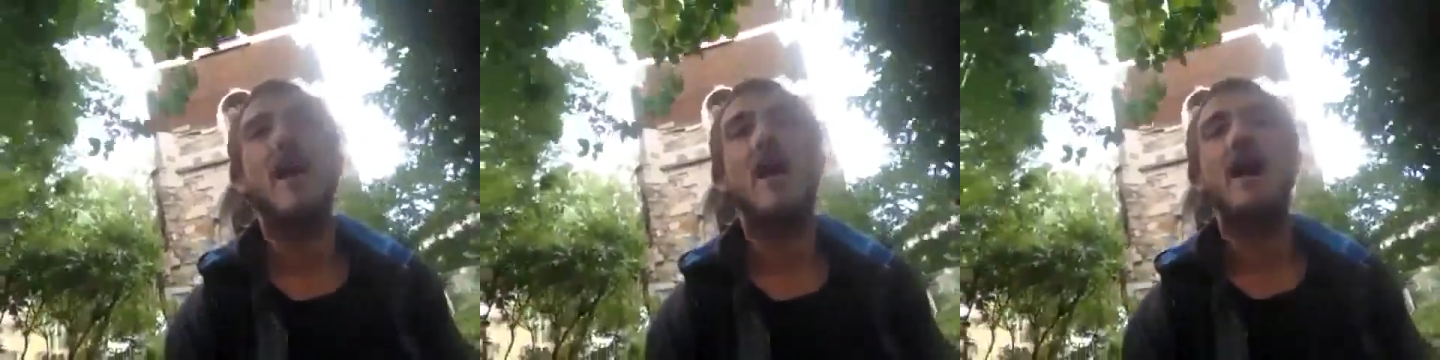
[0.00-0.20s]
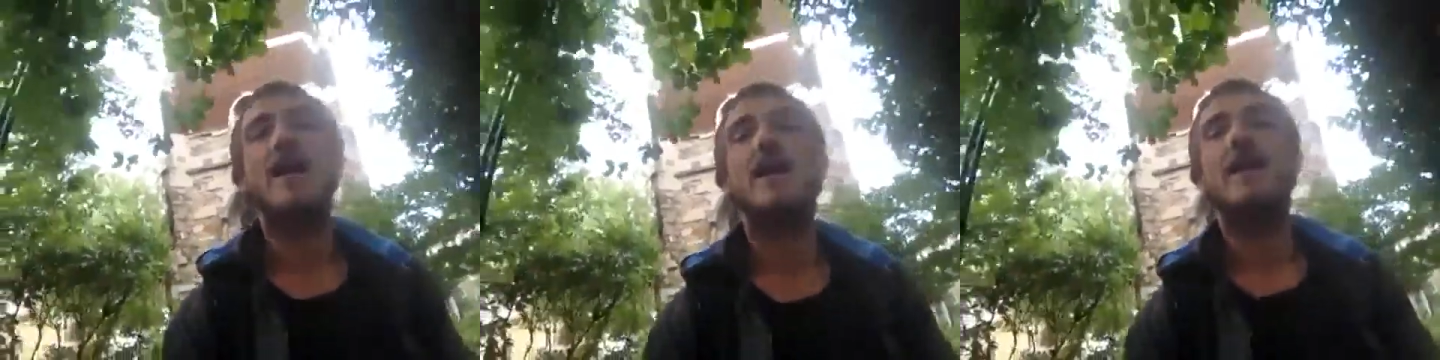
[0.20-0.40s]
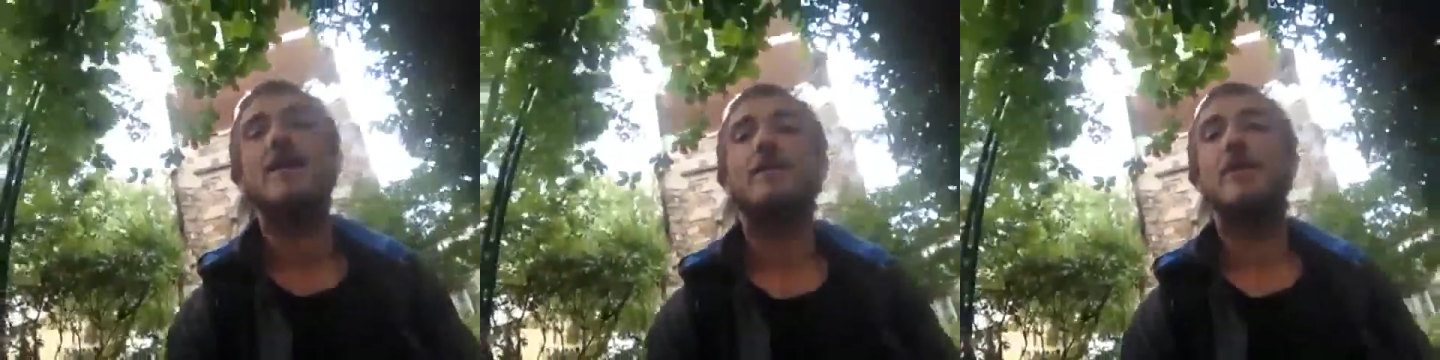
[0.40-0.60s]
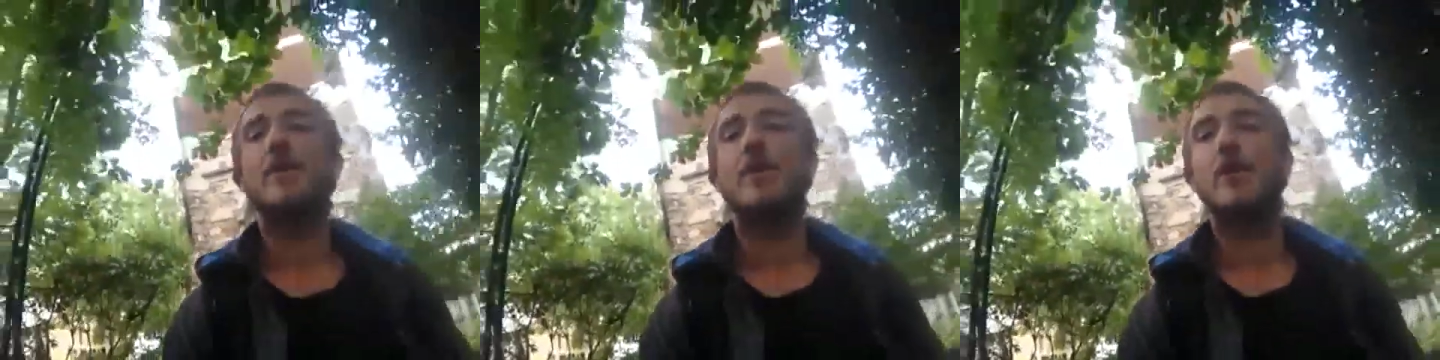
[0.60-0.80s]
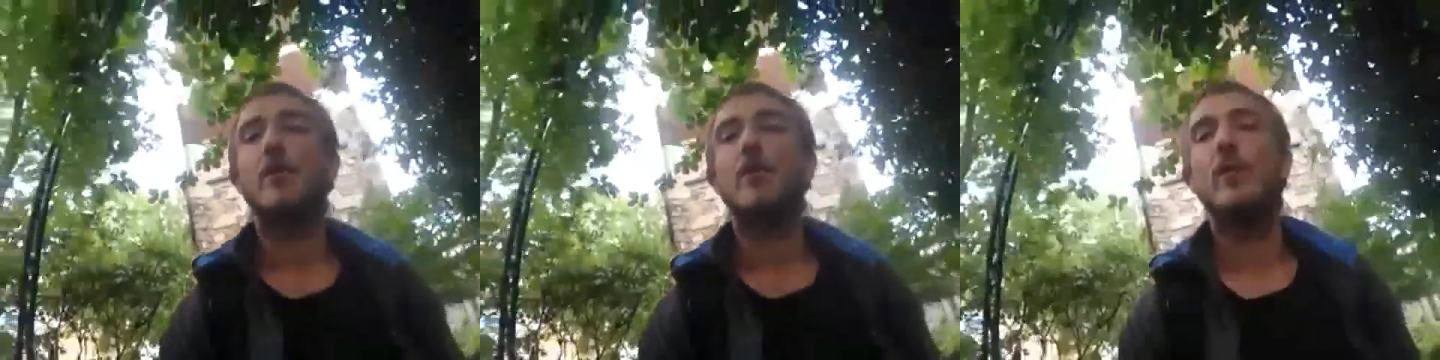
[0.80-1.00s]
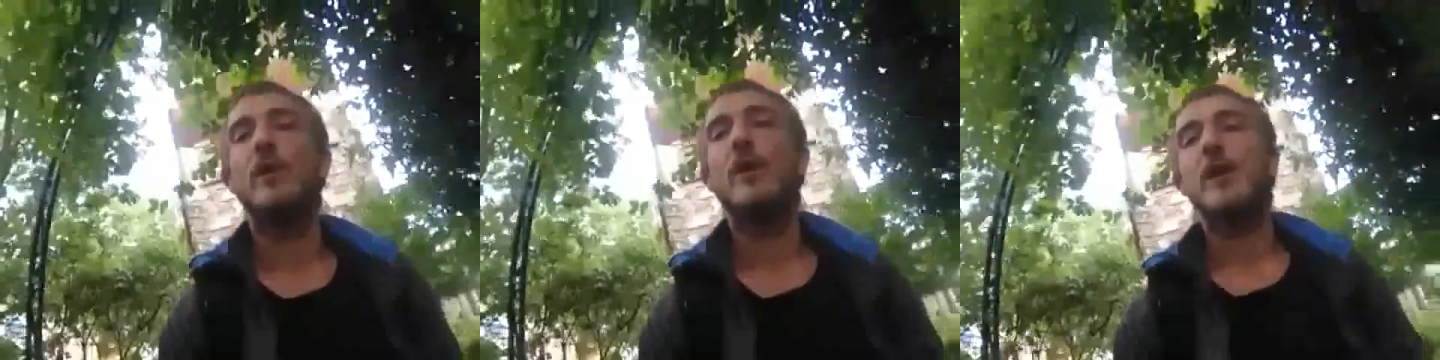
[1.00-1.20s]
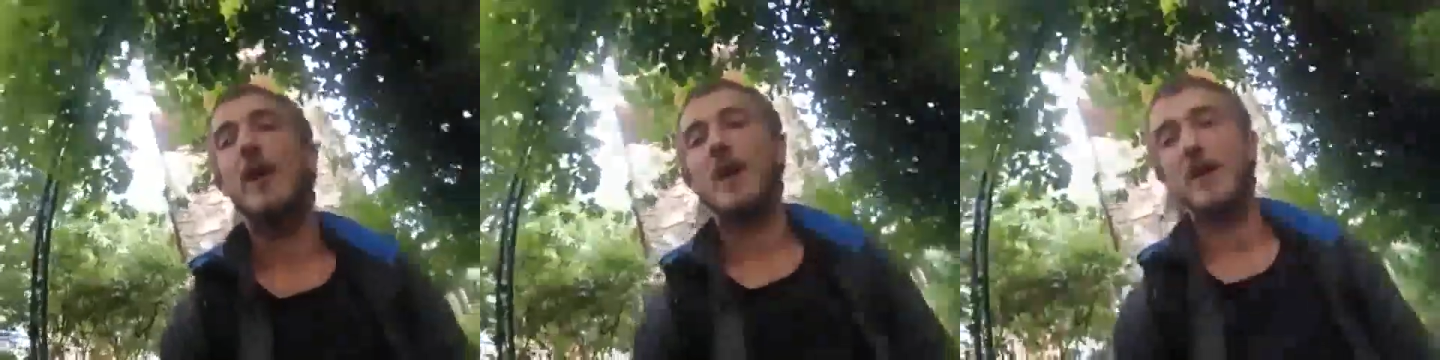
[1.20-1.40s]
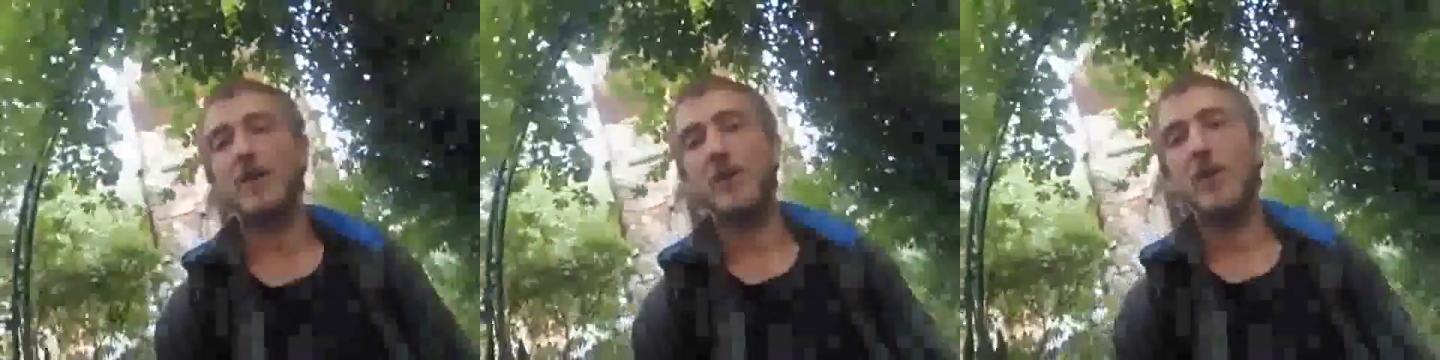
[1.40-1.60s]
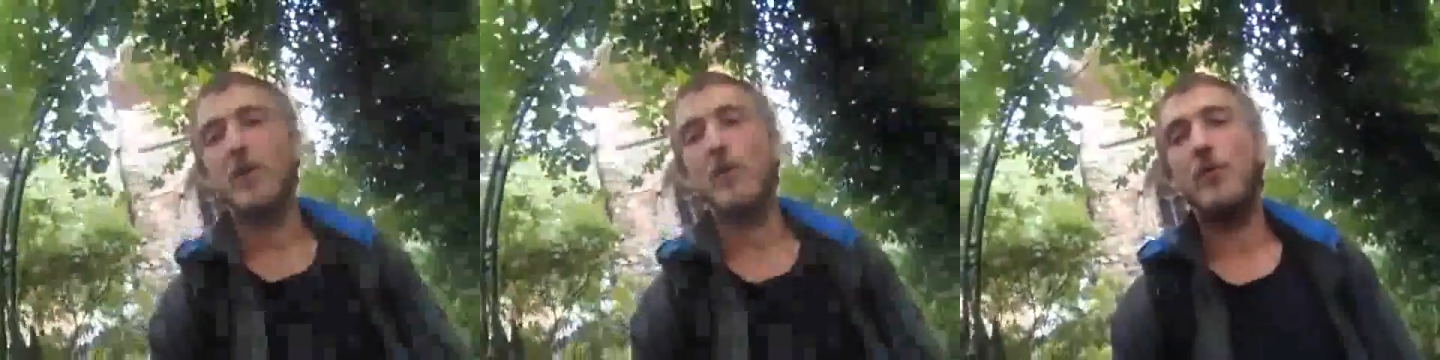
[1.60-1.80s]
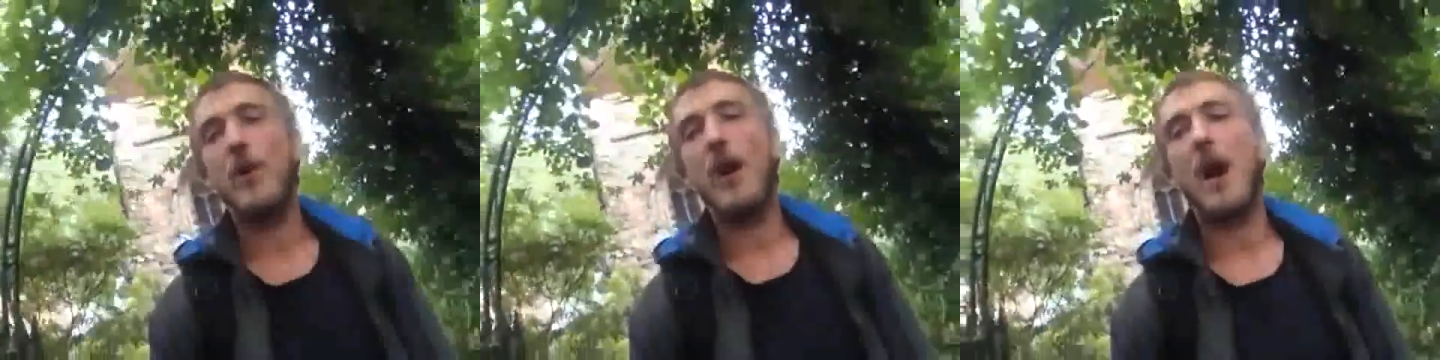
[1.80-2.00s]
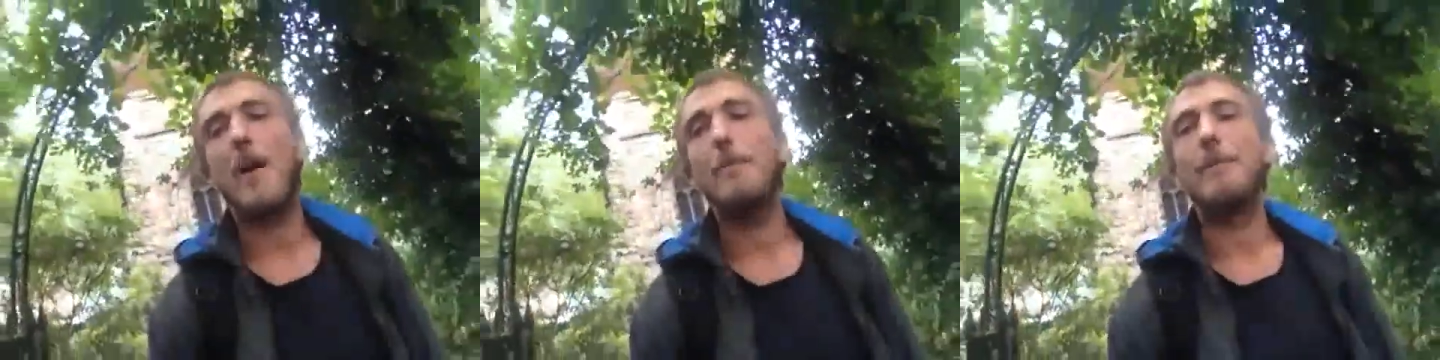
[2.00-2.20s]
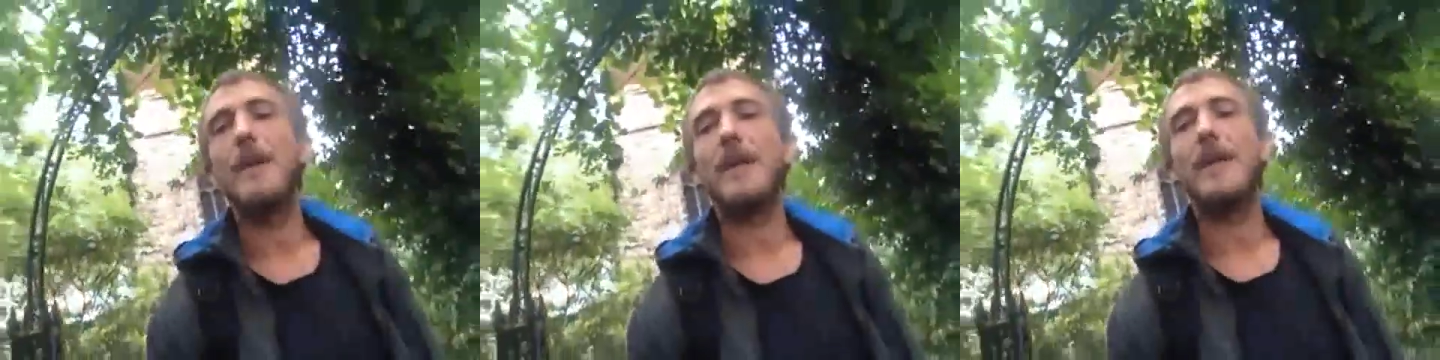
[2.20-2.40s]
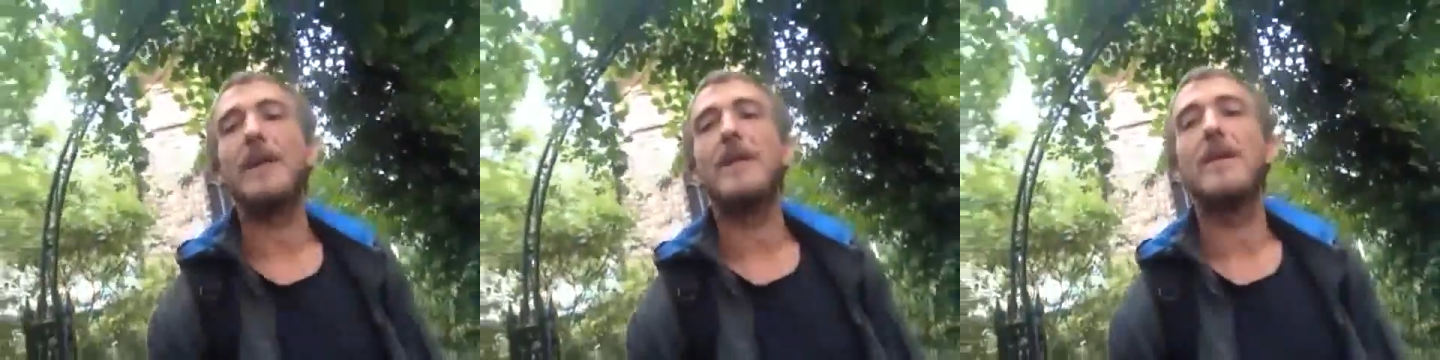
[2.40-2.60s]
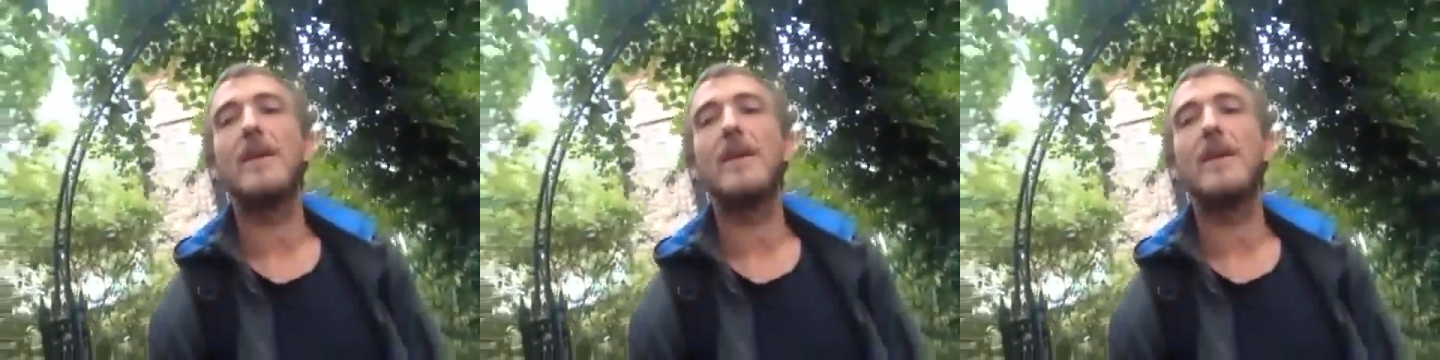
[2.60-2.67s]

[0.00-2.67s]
I am you, and you are me.